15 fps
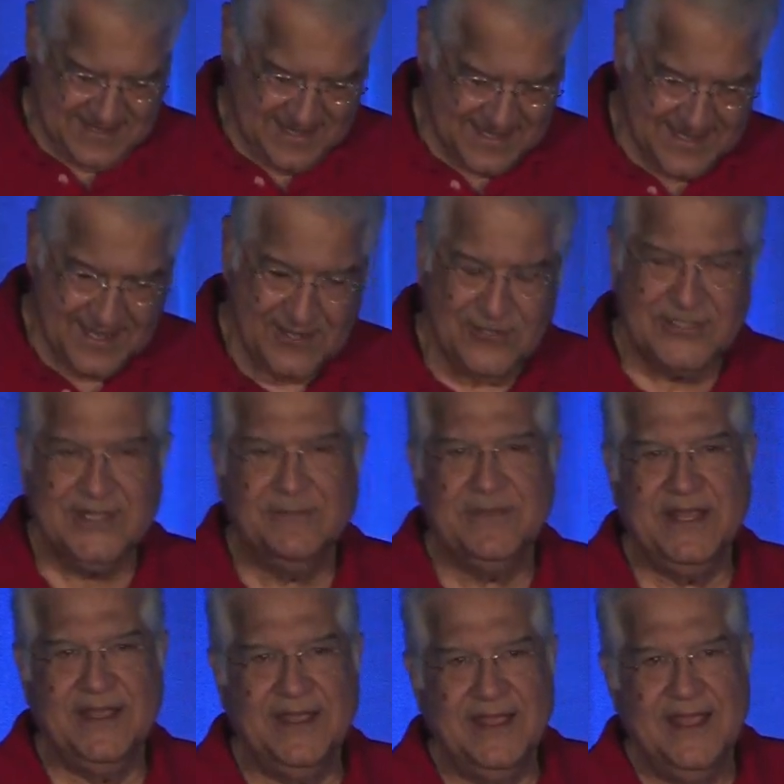can tell you
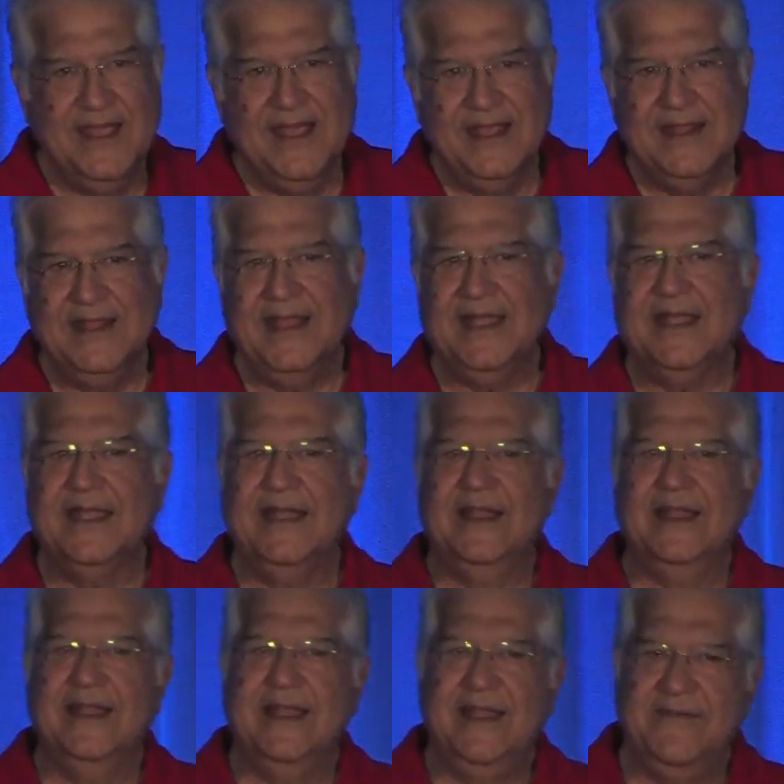something that
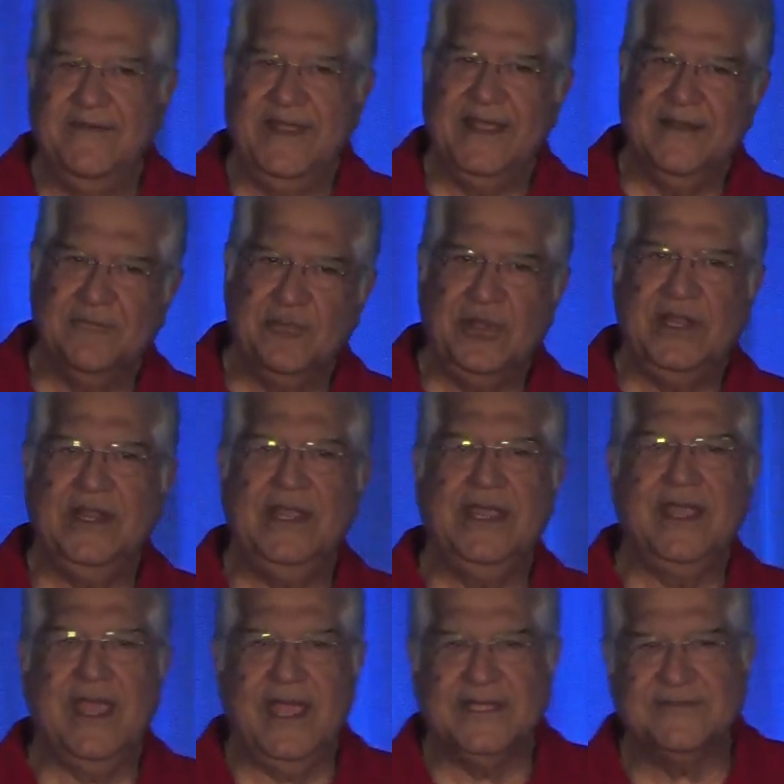living and breathing
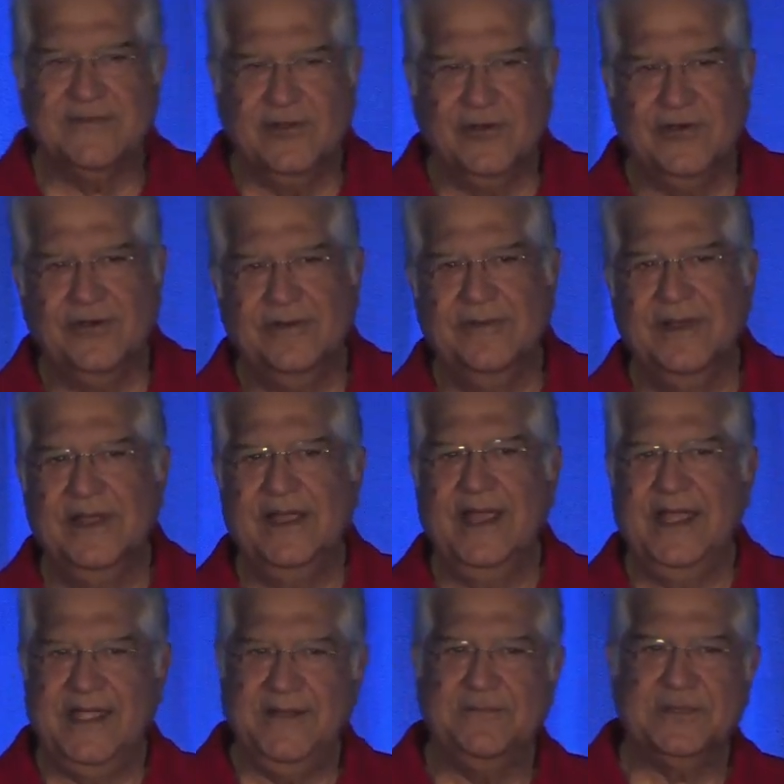cash flow
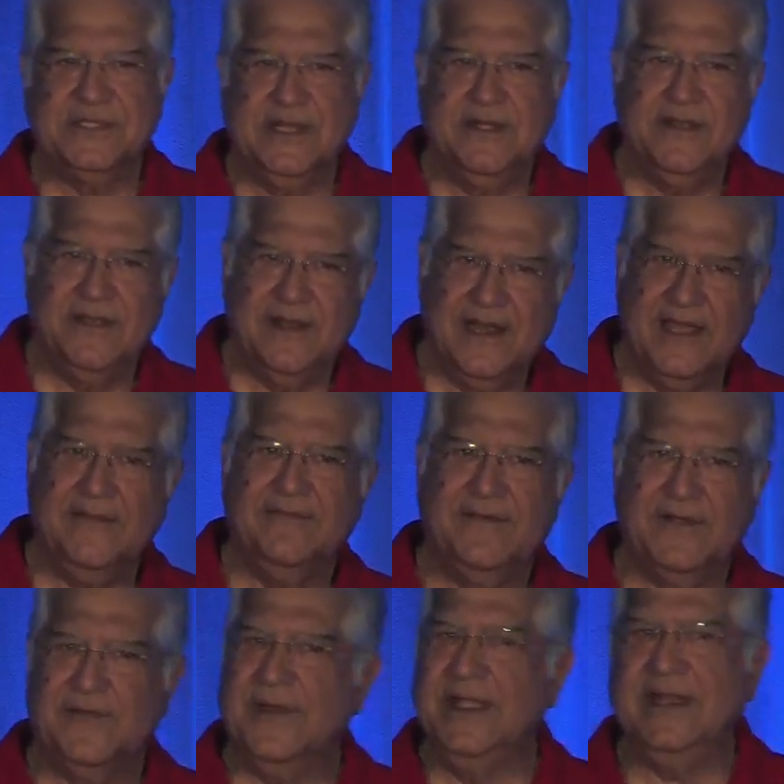80% of your life for
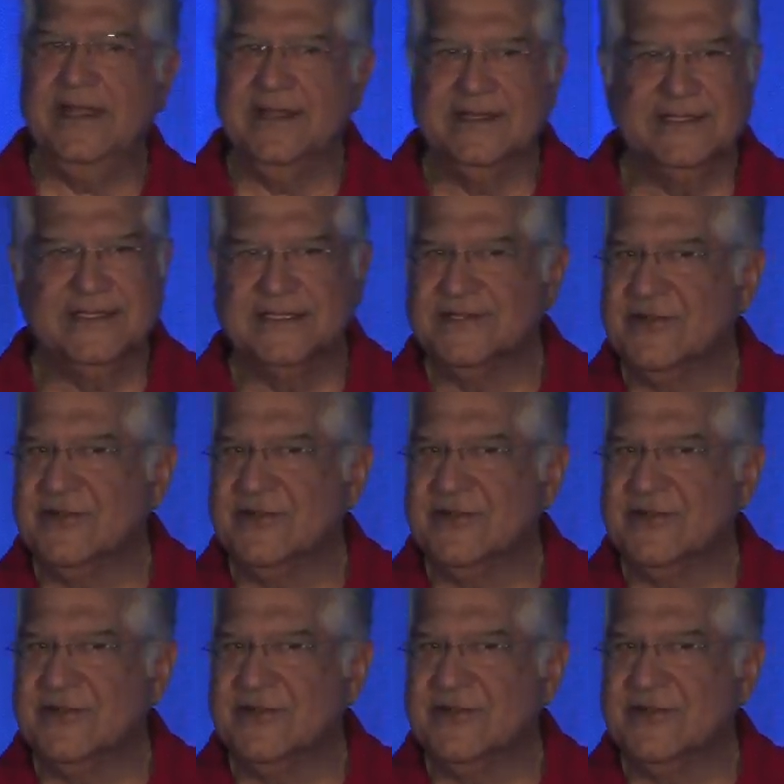20 years is